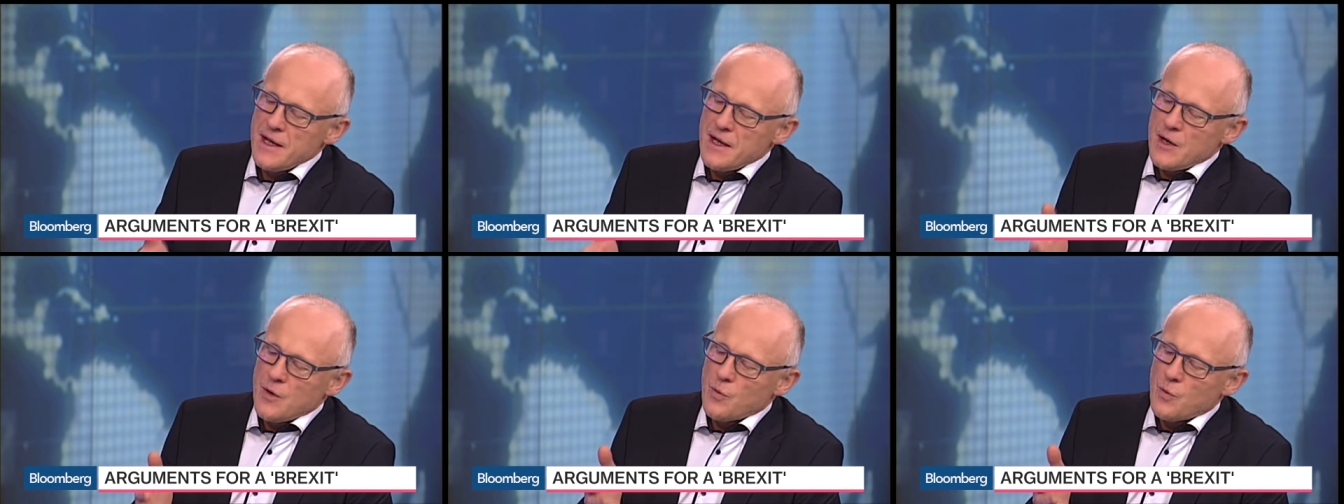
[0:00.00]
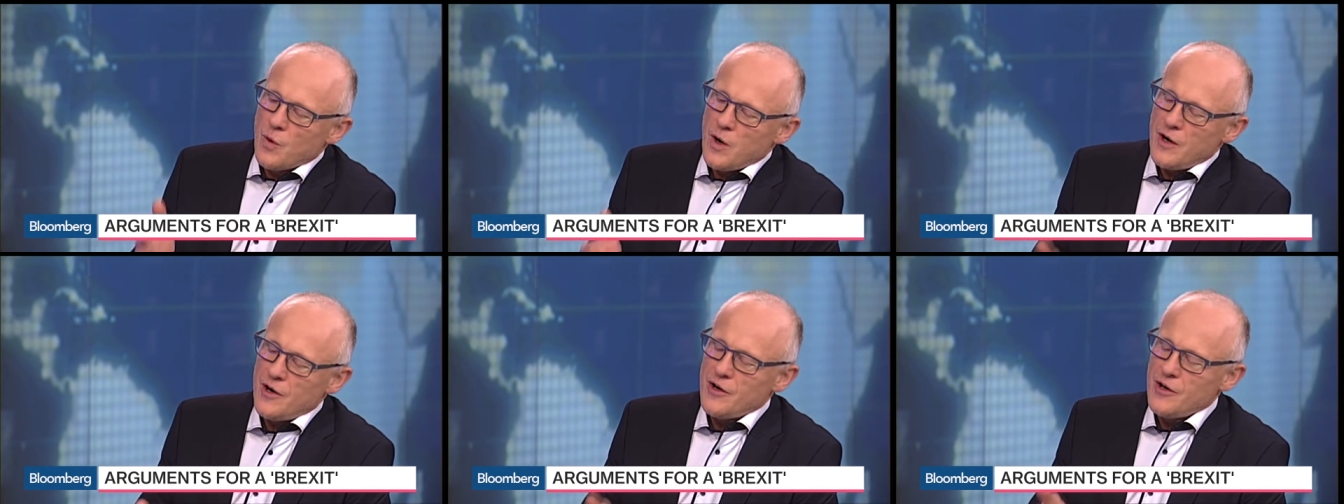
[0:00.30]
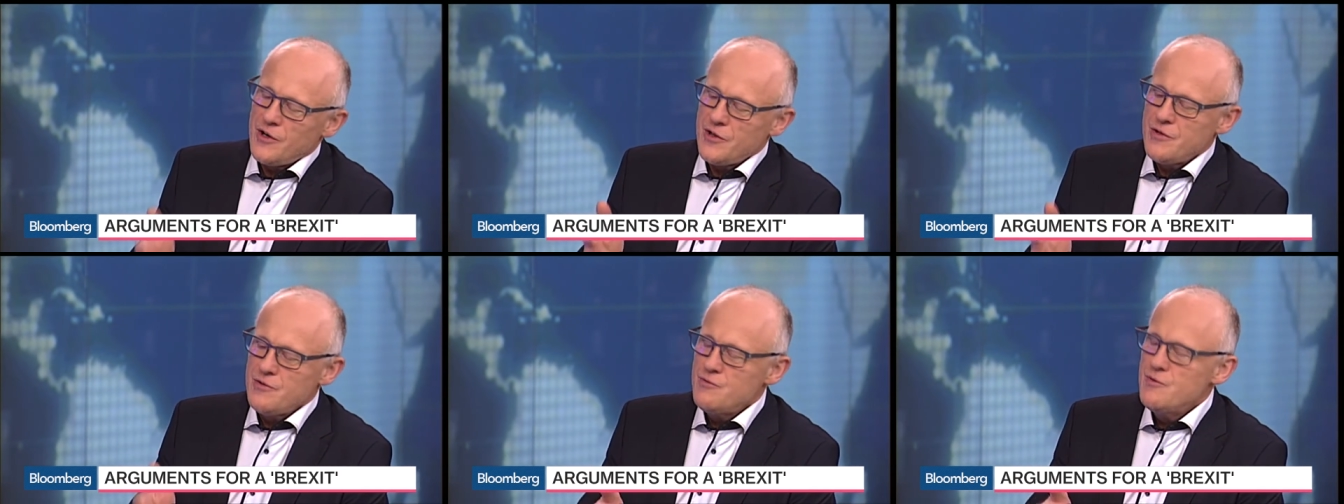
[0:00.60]
what
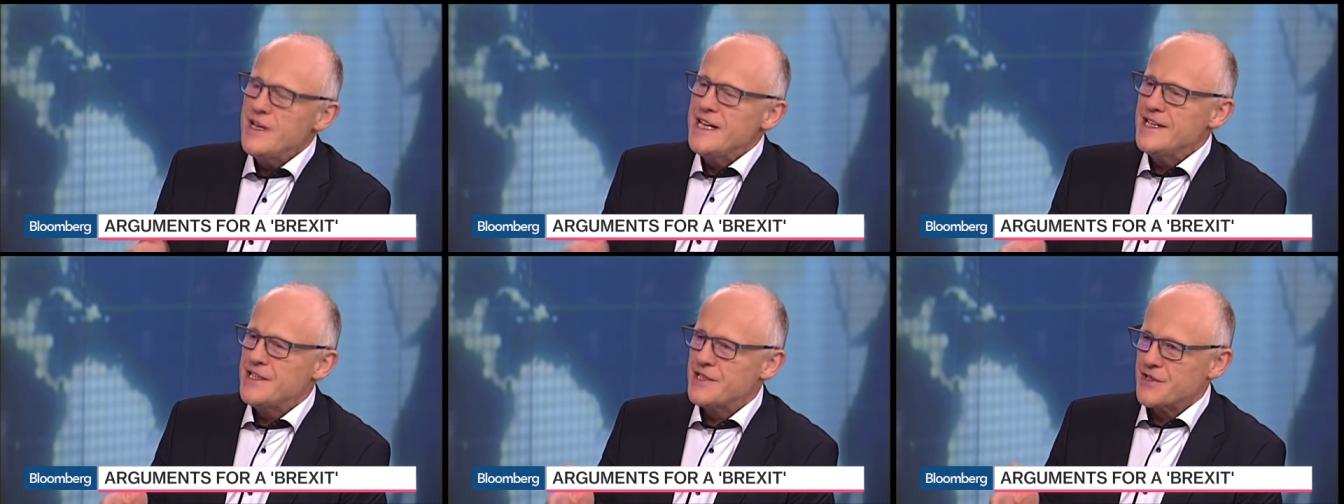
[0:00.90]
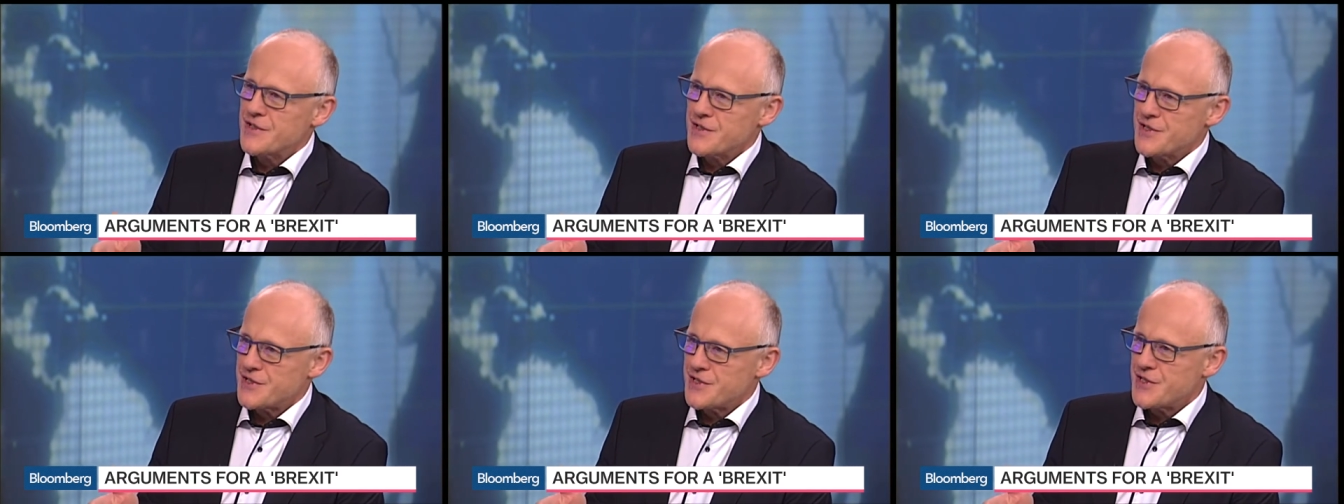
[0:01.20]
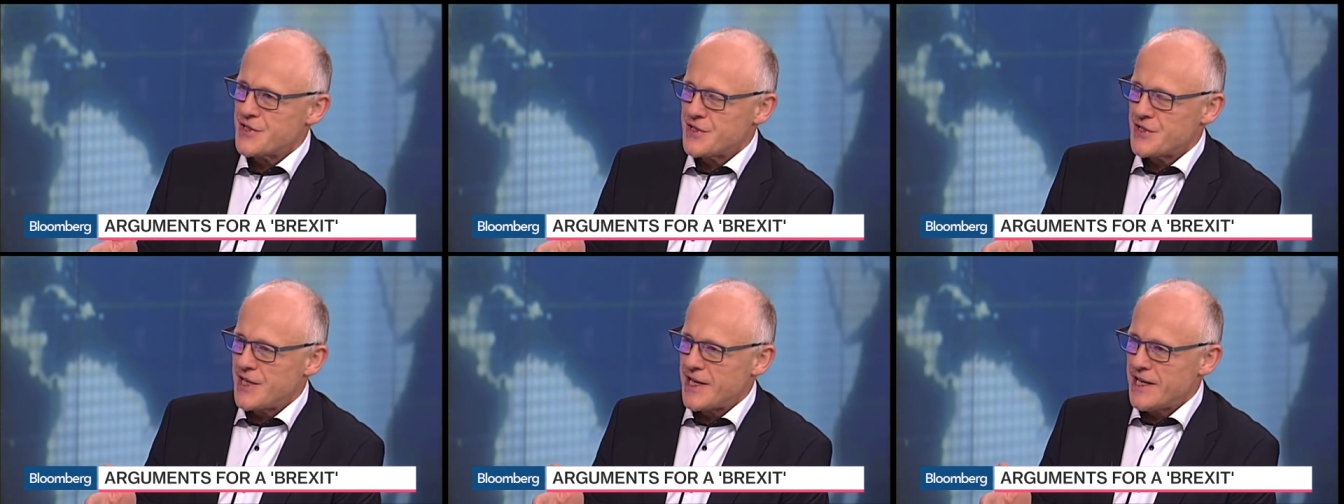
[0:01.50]
are the reasons to
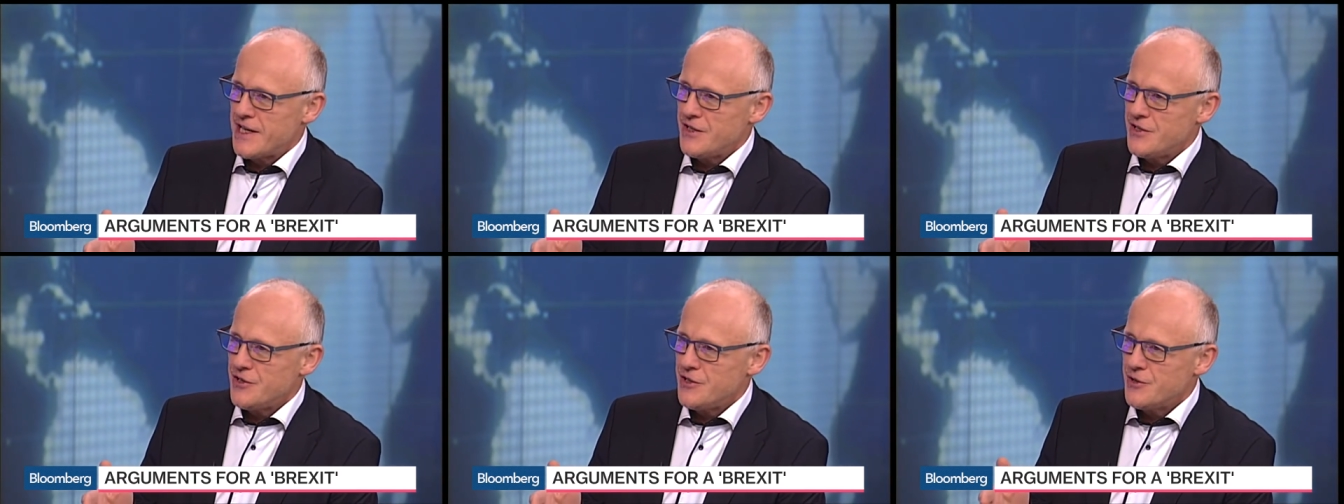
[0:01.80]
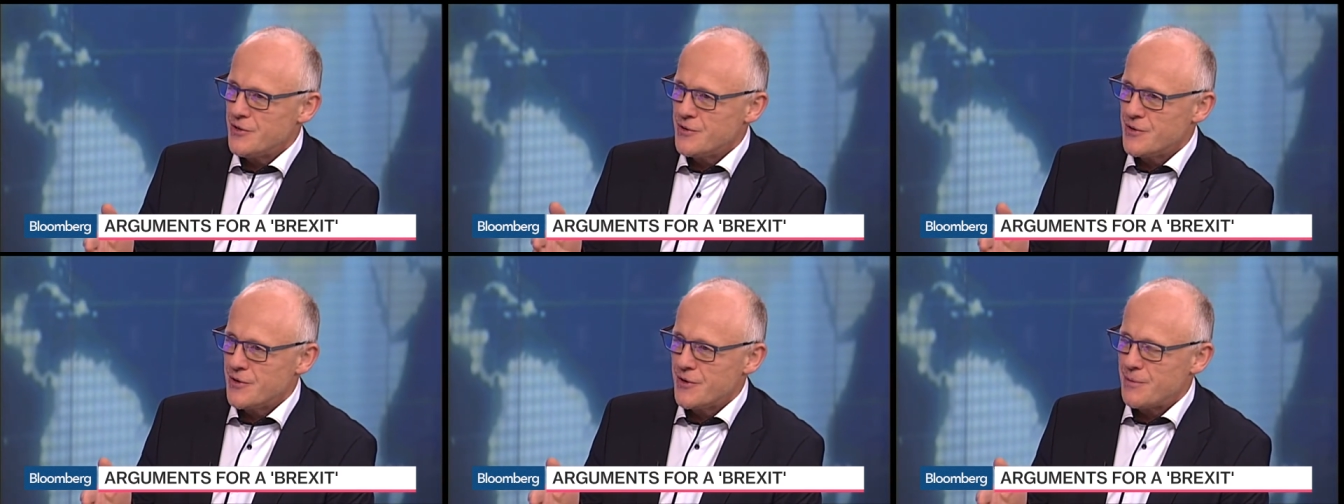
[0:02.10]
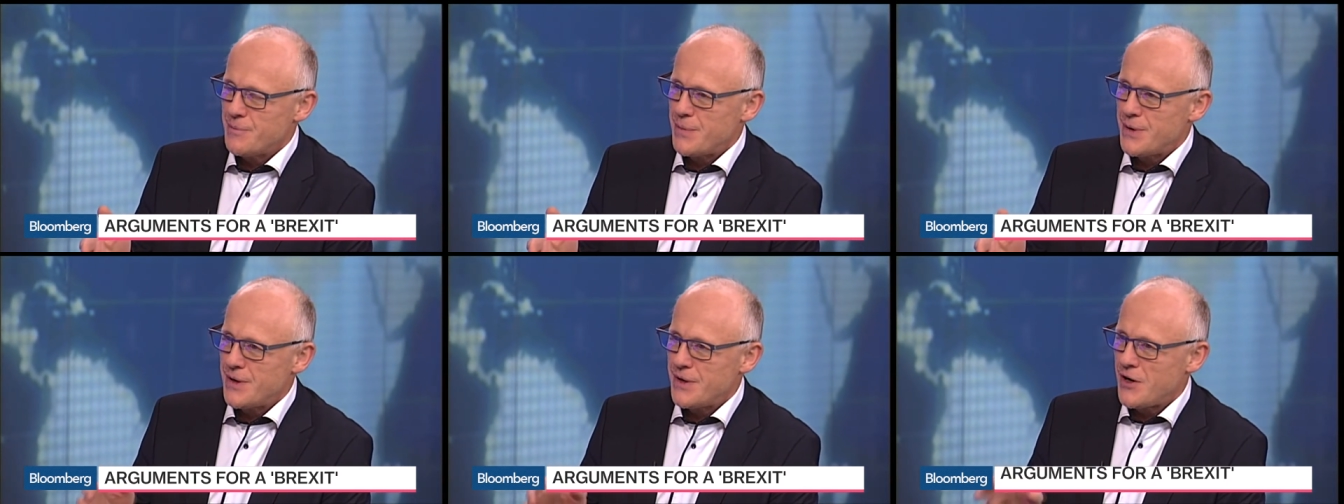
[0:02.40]
stay in
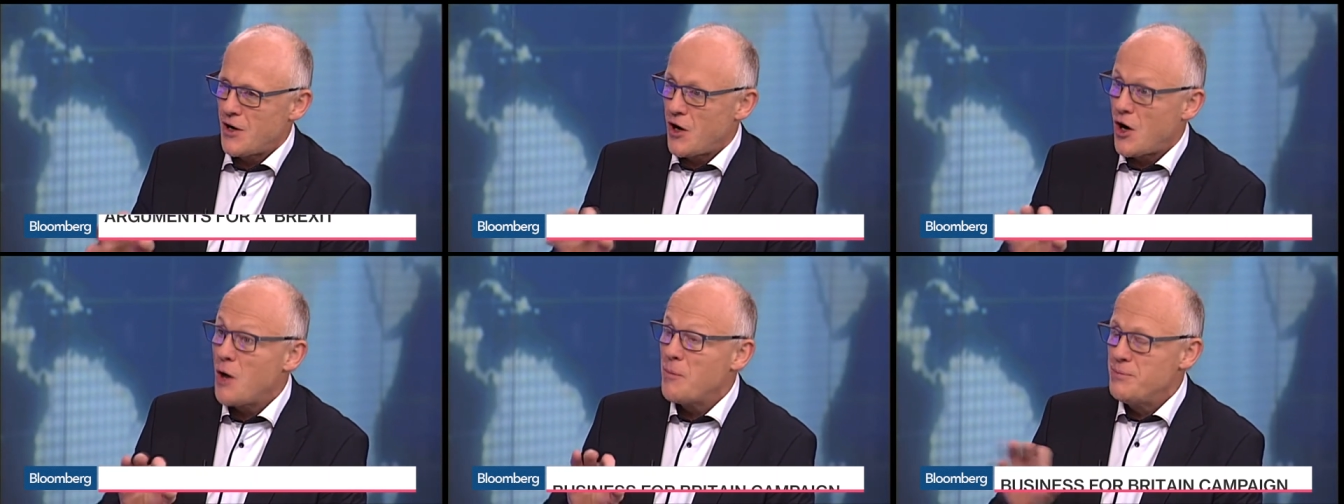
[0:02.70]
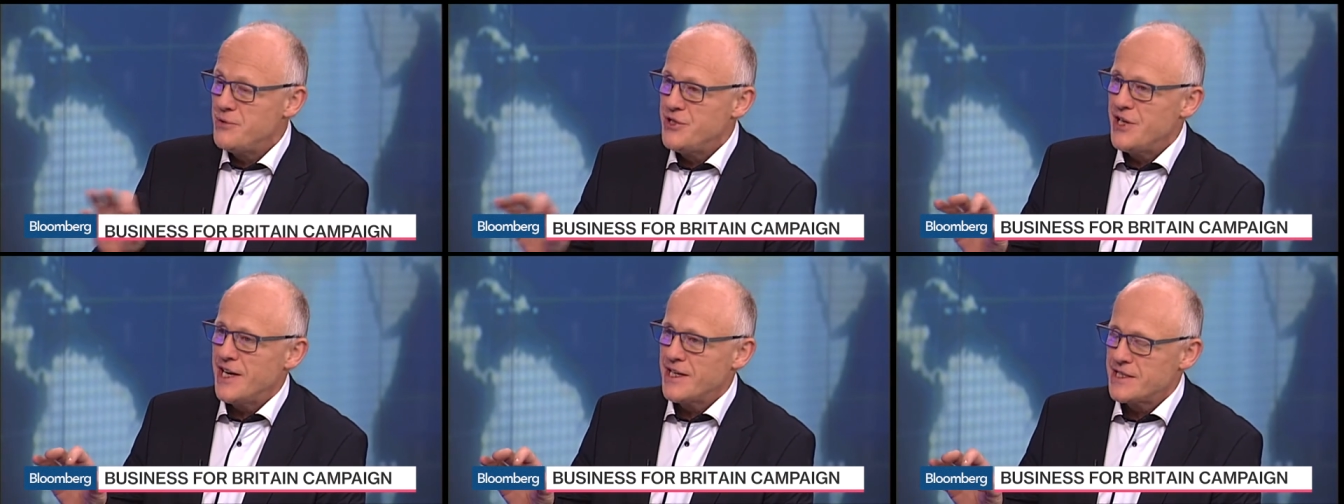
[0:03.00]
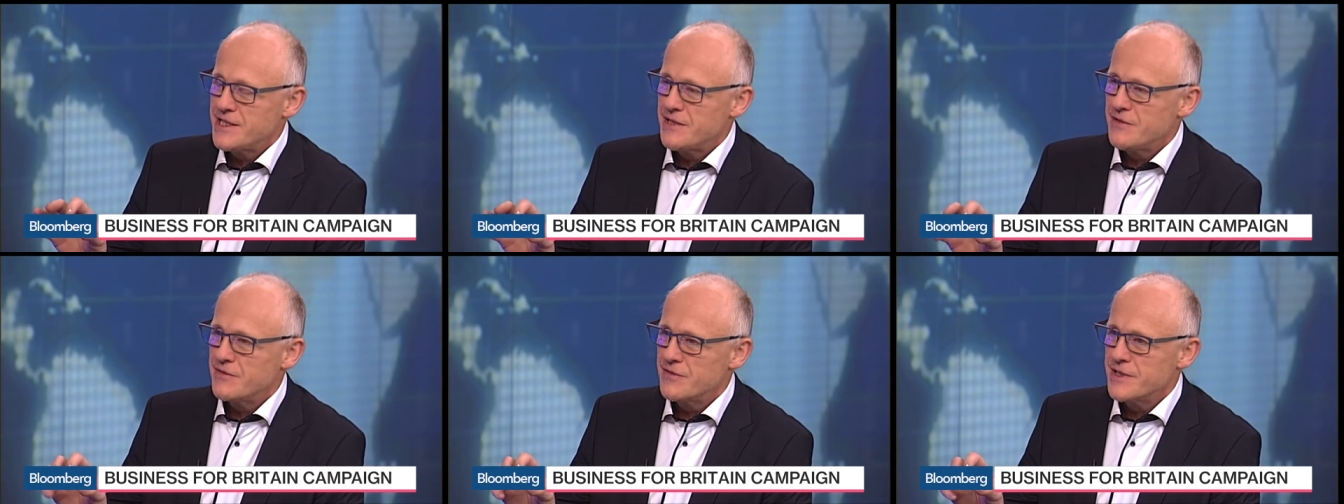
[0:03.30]
Europe?
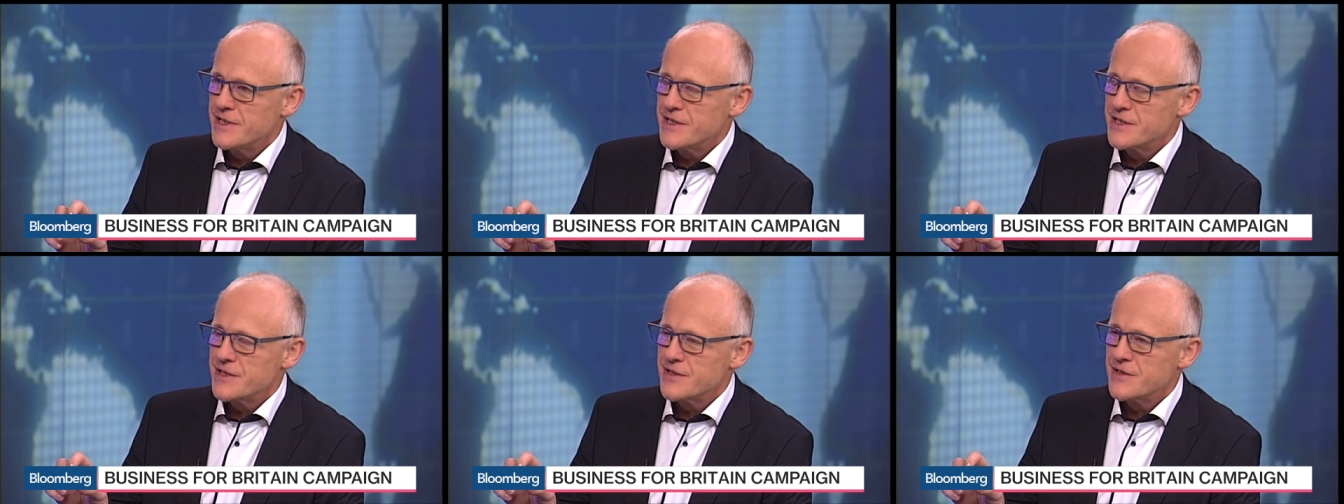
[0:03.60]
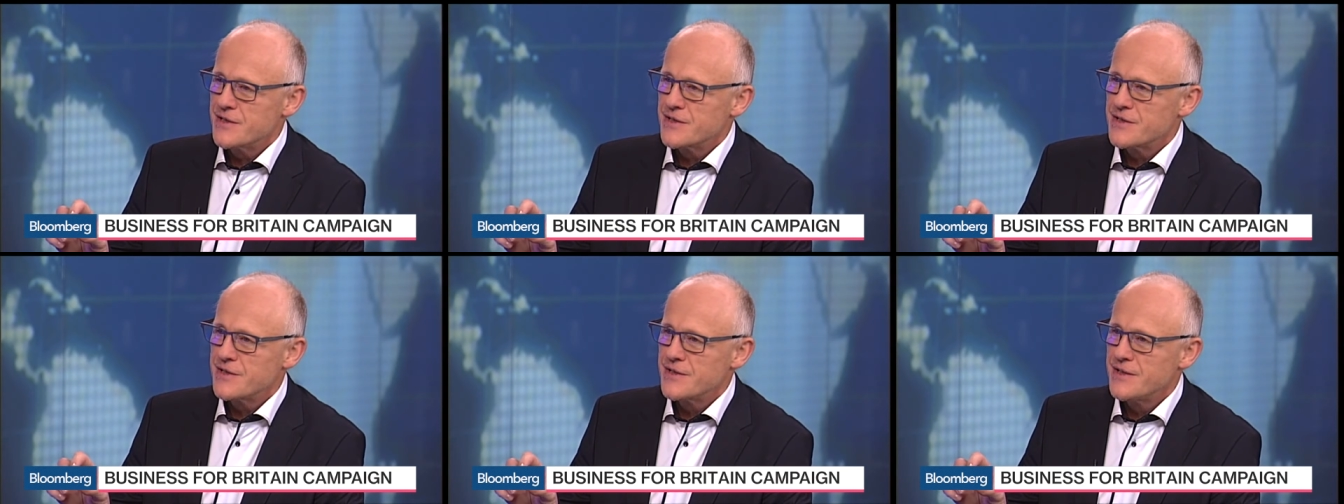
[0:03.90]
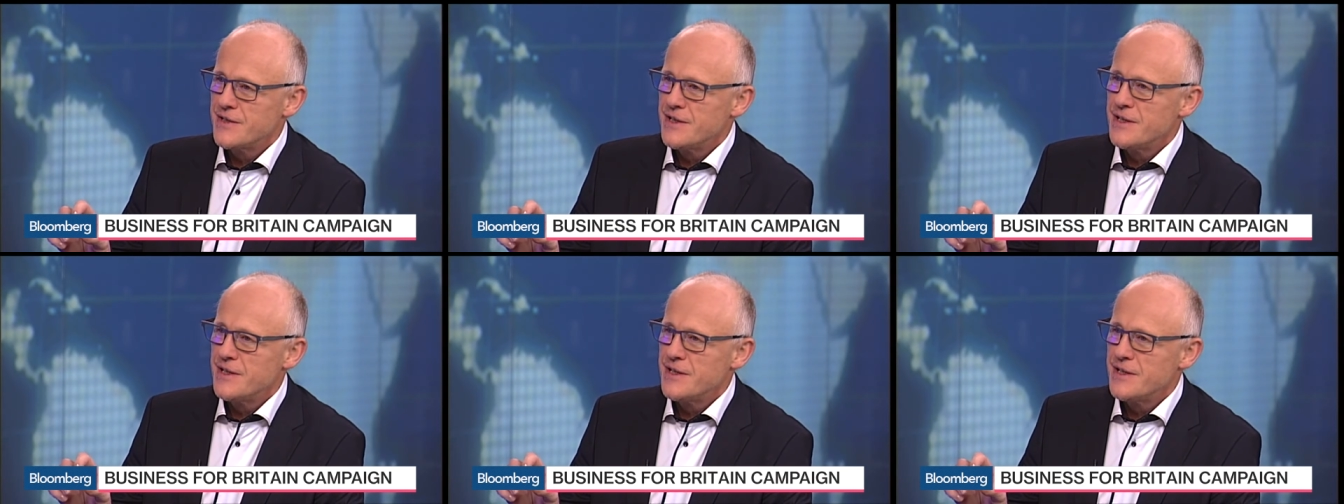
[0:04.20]
Objective reasons.